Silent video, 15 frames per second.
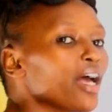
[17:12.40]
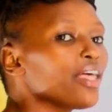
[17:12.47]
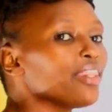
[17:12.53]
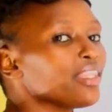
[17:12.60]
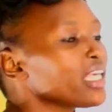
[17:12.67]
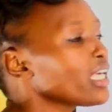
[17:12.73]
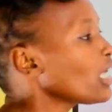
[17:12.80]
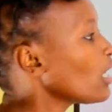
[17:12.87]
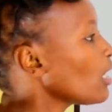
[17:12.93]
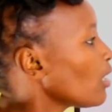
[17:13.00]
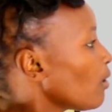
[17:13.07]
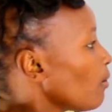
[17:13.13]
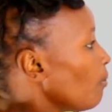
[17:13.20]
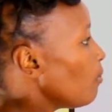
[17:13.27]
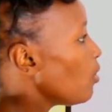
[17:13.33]
and the
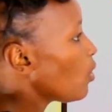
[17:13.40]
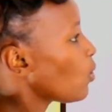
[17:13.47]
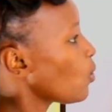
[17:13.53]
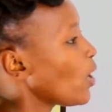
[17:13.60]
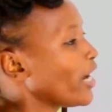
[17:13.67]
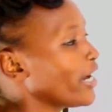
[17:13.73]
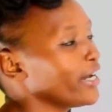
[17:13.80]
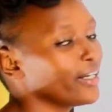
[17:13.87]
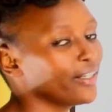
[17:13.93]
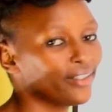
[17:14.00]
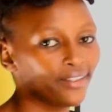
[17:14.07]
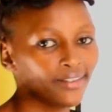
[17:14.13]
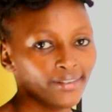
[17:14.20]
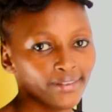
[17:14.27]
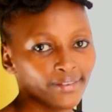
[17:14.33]
blockwork.
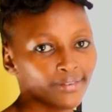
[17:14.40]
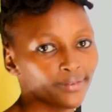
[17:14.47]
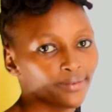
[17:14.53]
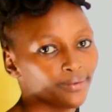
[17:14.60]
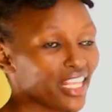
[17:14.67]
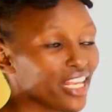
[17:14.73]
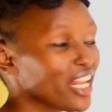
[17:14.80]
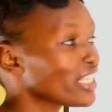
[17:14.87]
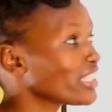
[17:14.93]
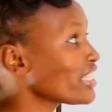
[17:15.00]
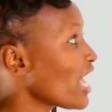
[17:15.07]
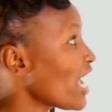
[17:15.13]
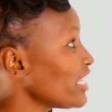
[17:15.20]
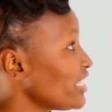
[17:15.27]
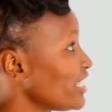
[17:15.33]
The next
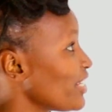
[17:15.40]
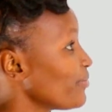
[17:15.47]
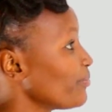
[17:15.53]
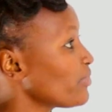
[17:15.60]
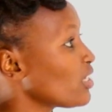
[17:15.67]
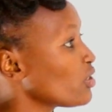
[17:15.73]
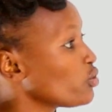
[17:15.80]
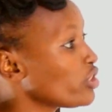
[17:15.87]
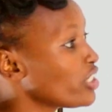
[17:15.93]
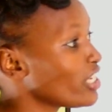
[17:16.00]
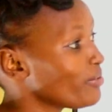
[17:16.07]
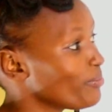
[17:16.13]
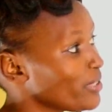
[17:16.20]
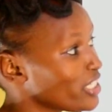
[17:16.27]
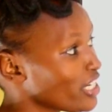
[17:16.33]
item that we
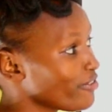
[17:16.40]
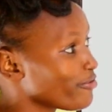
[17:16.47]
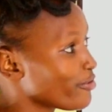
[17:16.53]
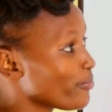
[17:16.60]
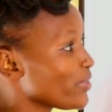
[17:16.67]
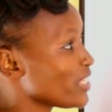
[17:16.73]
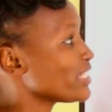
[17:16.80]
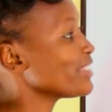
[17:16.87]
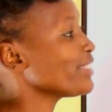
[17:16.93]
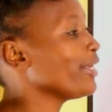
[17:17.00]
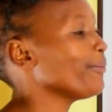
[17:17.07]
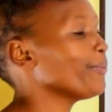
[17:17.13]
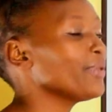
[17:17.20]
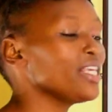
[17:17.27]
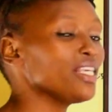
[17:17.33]
shall measure from the
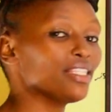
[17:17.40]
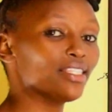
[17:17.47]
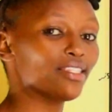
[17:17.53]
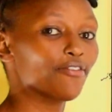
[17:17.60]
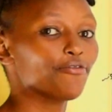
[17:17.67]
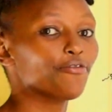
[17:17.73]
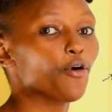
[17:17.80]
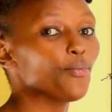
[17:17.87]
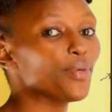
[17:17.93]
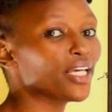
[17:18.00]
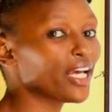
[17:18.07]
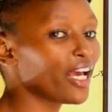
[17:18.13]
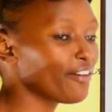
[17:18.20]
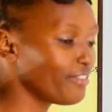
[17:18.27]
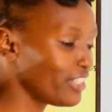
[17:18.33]
same is
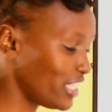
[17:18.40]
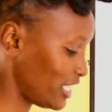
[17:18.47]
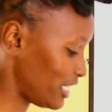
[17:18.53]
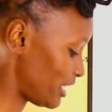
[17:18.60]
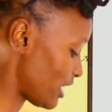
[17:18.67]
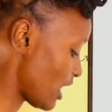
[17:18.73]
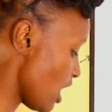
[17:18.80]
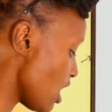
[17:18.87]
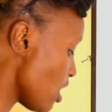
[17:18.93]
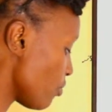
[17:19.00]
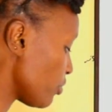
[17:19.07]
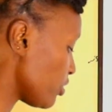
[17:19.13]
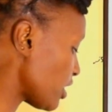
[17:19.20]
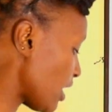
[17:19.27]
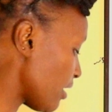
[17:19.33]
forming cavities.
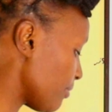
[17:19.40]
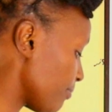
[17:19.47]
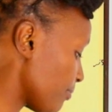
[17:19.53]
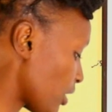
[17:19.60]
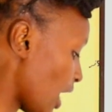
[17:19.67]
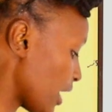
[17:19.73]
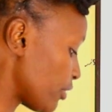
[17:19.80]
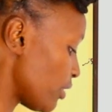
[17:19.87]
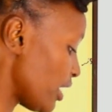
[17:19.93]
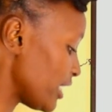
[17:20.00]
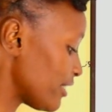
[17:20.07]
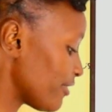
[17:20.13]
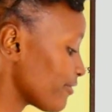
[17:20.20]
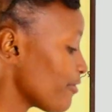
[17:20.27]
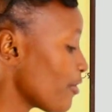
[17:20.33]
We shall
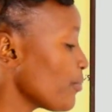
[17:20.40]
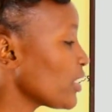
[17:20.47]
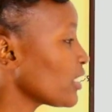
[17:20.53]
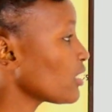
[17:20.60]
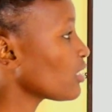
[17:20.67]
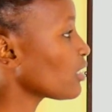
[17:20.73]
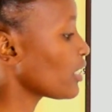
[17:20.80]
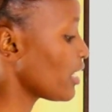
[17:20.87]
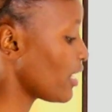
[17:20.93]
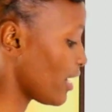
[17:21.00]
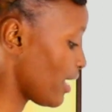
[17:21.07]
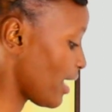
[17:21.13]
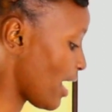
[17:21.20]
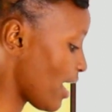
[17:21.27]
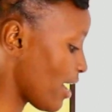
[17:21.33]
calculate forming
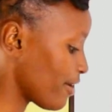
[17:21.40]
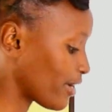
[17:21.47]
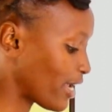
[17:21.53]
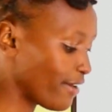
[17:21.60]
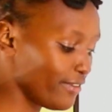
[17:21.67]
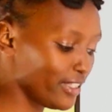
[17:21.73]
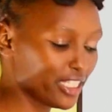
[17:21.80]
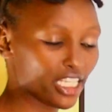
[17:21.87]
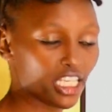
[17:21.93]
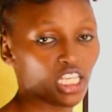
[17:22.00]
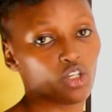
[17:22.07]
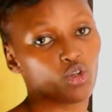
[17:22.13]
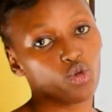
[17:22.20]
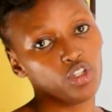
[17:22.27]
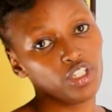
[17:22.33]
cavity
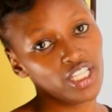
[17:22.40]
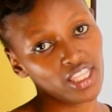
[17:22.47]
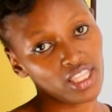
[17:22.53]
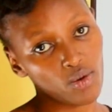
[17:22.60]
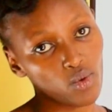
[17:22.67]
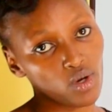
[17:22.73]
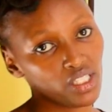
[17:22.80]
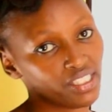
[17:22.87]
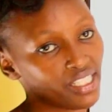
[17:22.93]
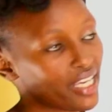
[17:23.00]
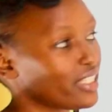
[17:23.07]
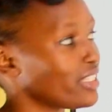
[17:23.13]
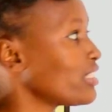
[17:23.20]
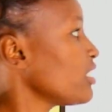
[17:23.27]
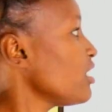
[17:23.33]
including the wall
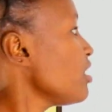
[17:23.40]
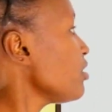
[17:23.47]
ties.